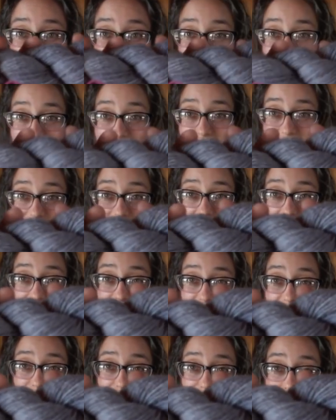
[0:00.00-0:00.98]
So this is
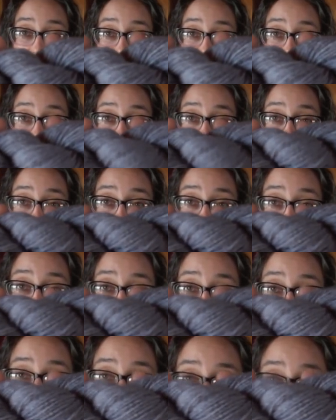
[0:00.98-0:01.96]
also my Old
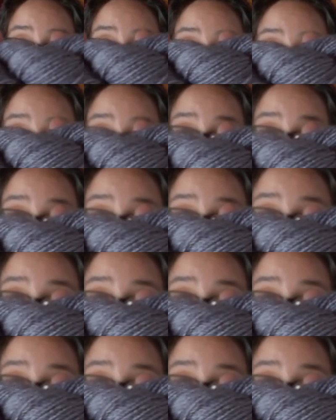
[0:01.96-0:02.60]
World DK,